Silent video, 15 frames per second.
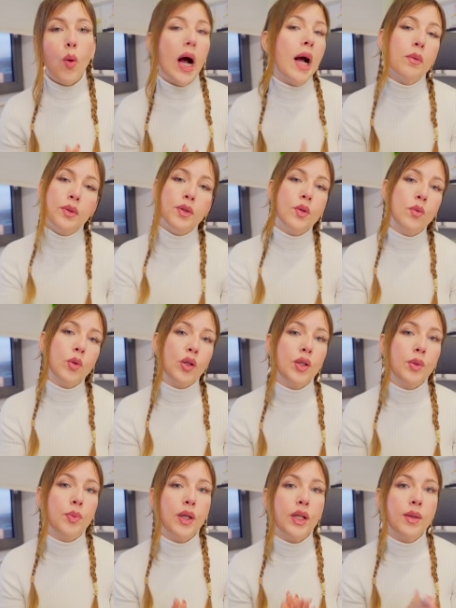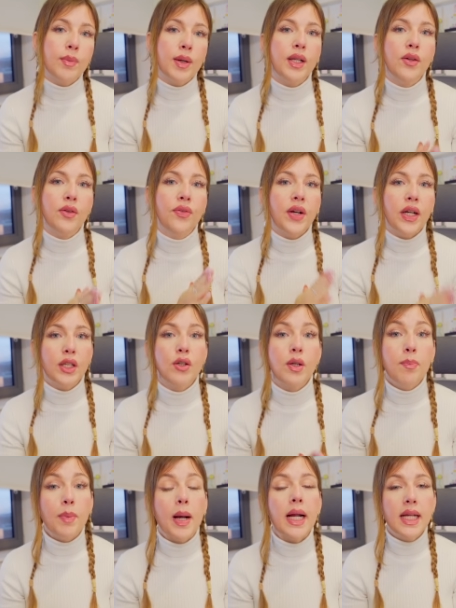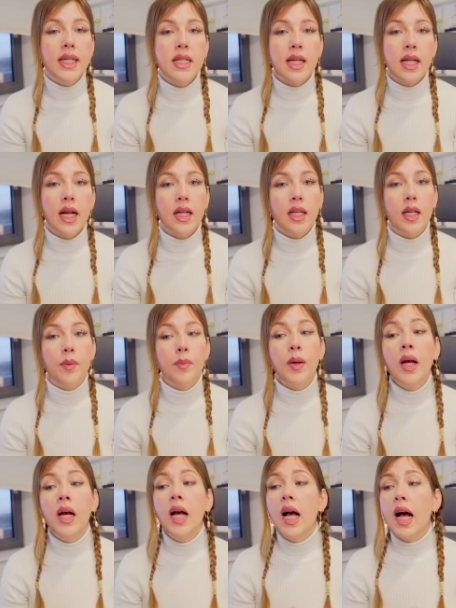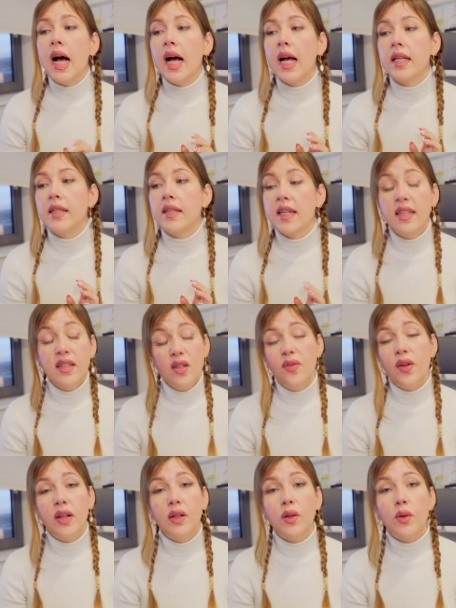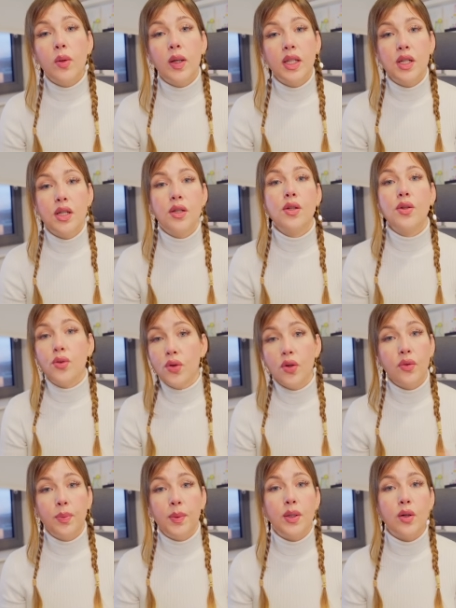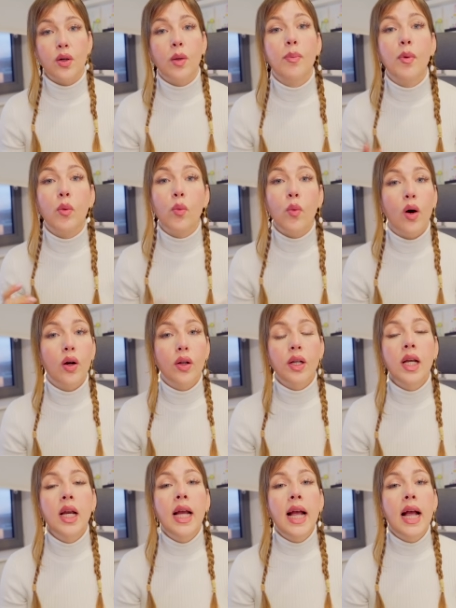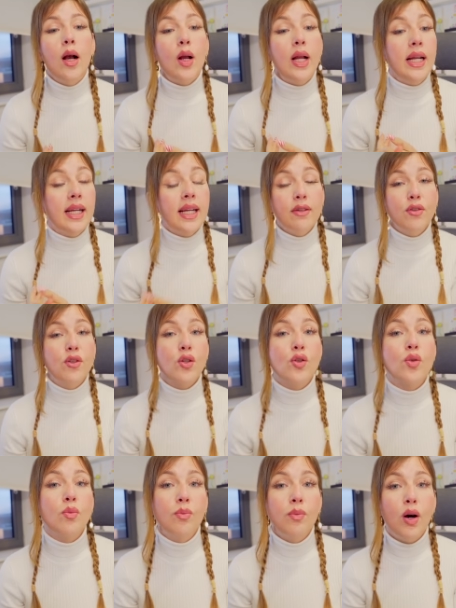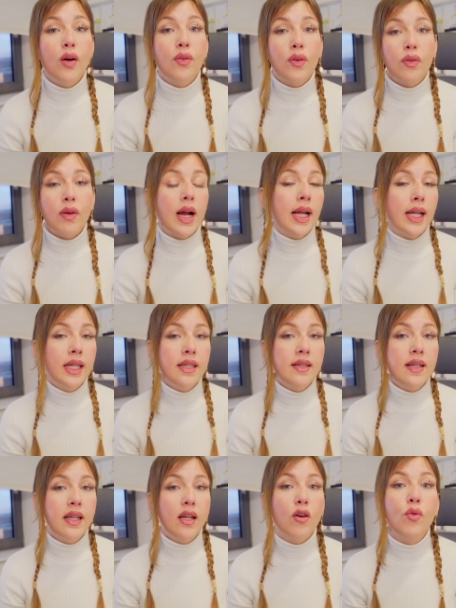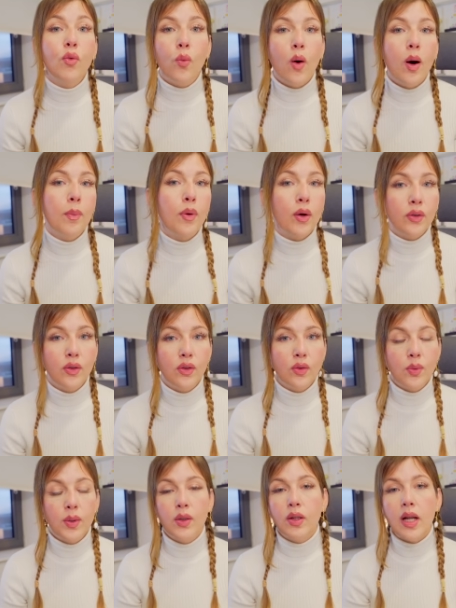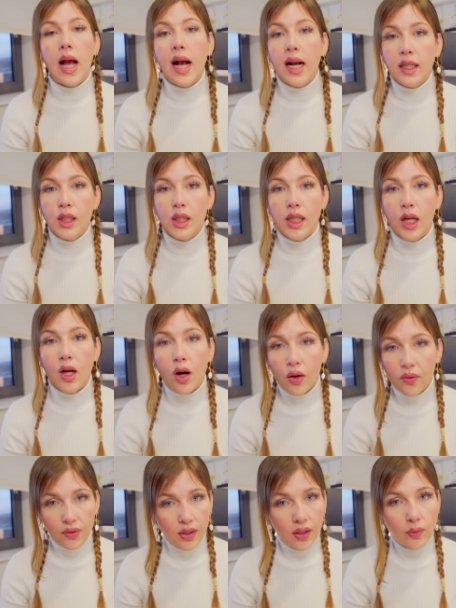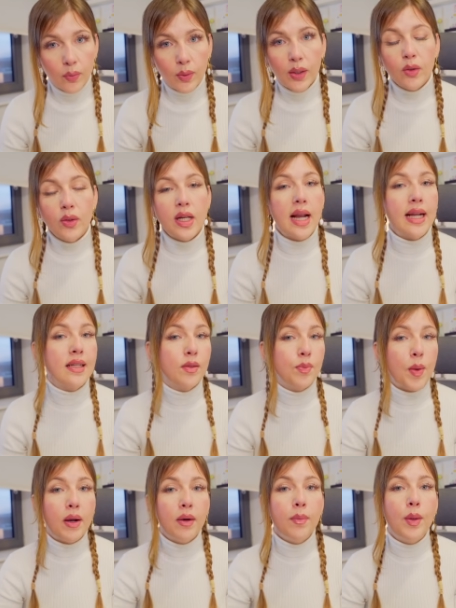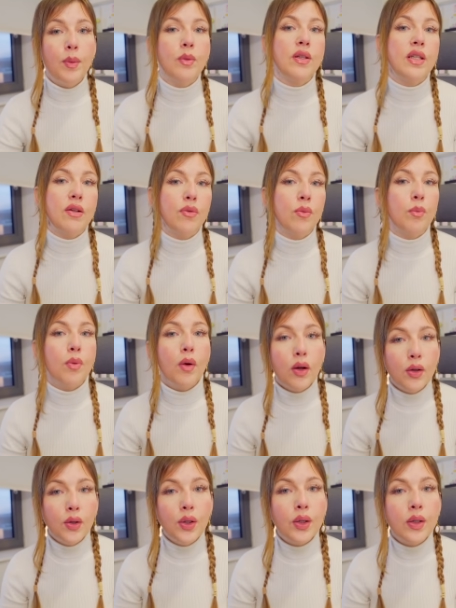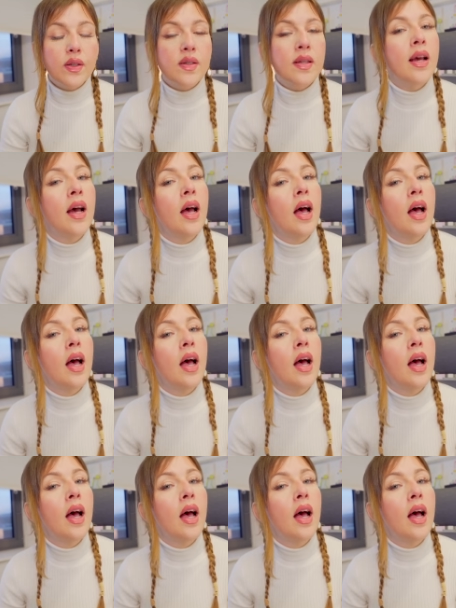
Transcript: why would we want to bring the manufacturing back into Katnipp? And it's a very good question, truth be told, but one, it gives us more variety of what products we could actually offer. We could experiment with different products products